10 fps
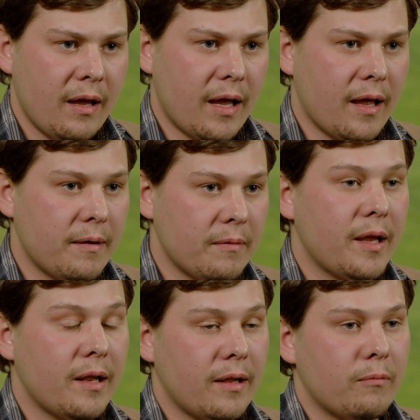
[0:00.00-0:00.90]
and
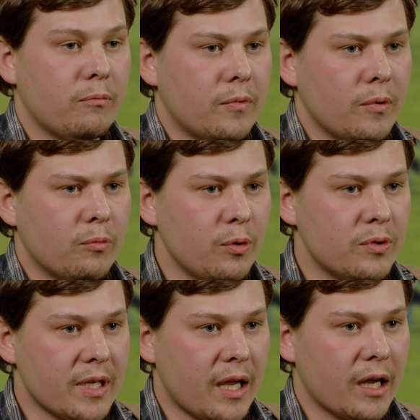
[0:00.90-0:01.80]
the
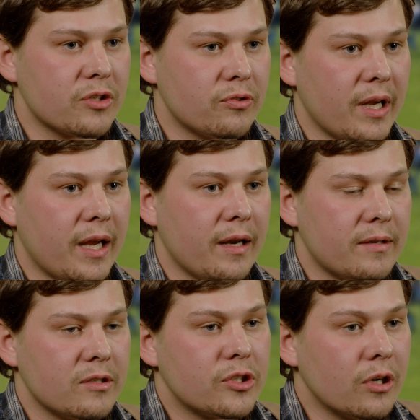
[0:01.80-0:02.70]
roots extradite
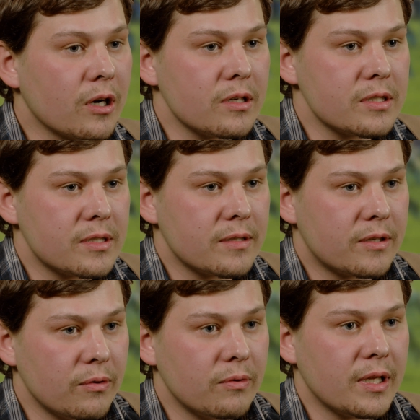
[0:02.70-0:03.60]
sugars
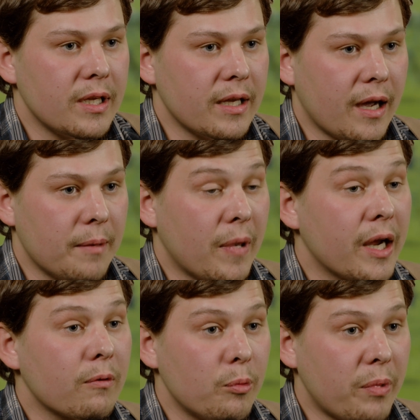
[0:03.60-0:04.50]
to the
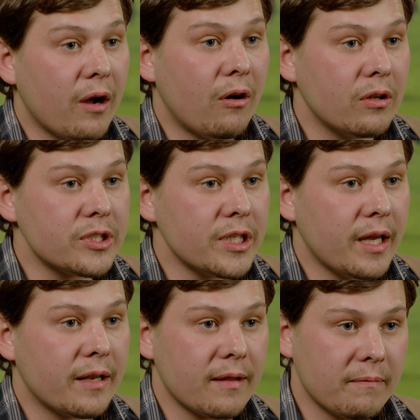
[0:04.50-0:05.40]

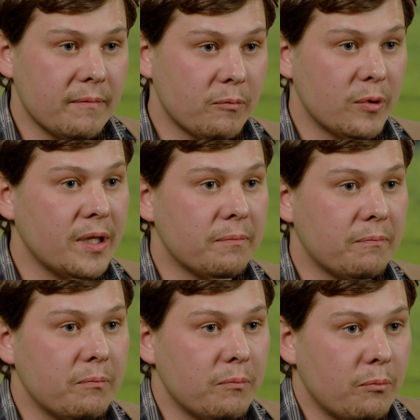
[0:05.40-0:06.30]
microbiology and really
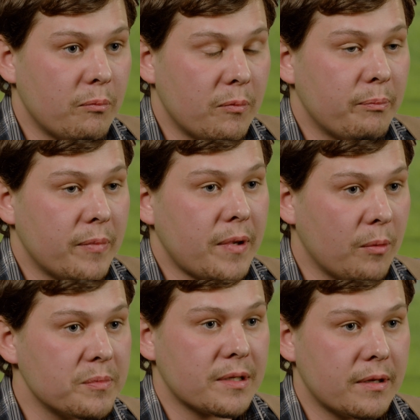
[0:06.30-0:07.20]

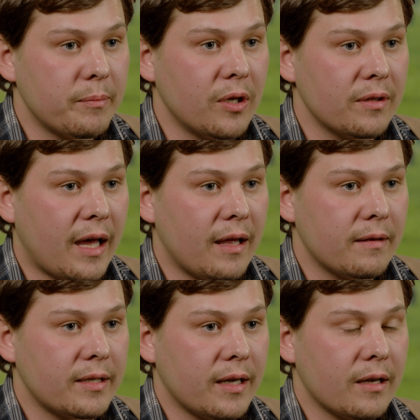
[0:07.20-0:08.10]
helps build
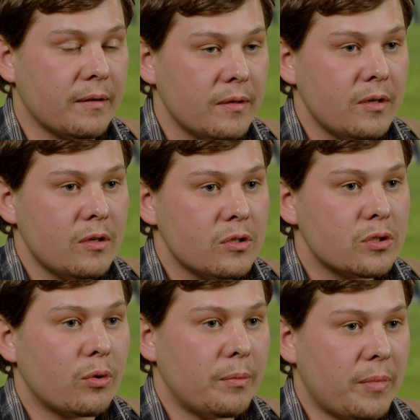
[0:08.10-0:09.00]
that
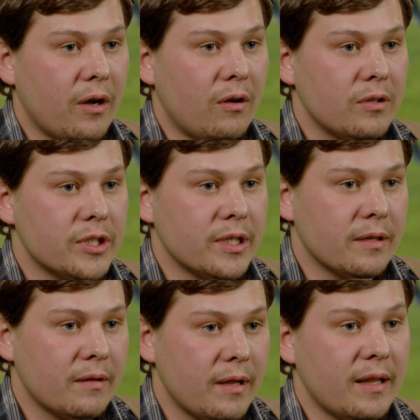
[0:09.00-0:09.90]
soil biology.
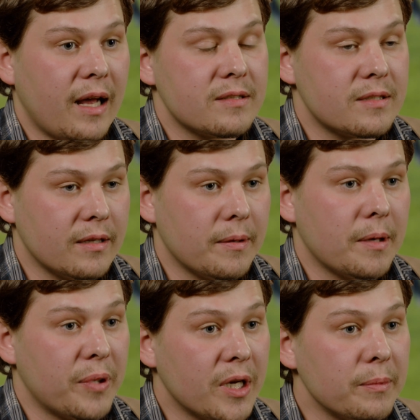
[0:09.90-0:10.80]
And that's the
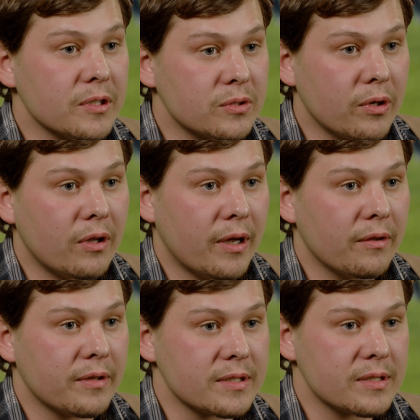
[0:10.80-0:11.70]
epitome of soil
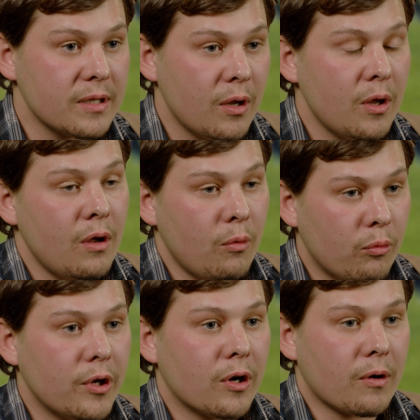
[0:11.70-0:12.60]
health, is
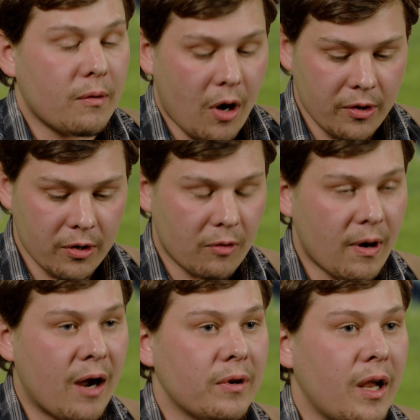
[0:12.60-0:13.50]
your
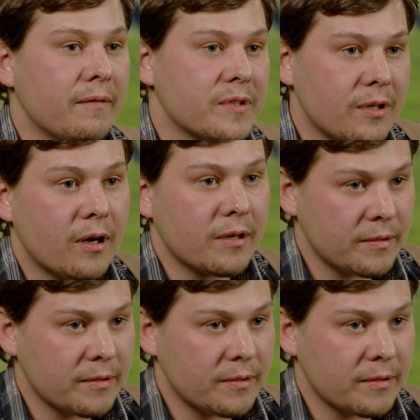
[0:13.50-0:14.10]
underground livestock.